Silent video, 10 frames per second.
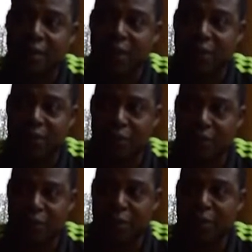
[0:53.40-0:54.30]
But it
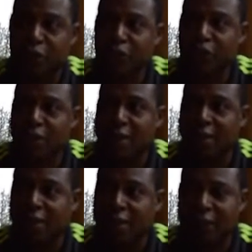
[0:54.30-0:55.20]
was a very emotional
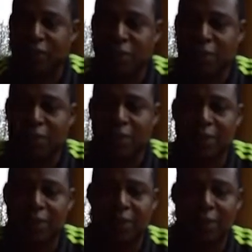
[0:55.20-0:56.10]
year, and so
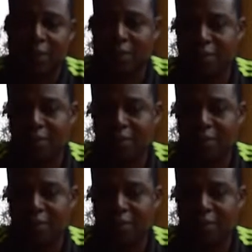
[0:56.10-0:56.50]
we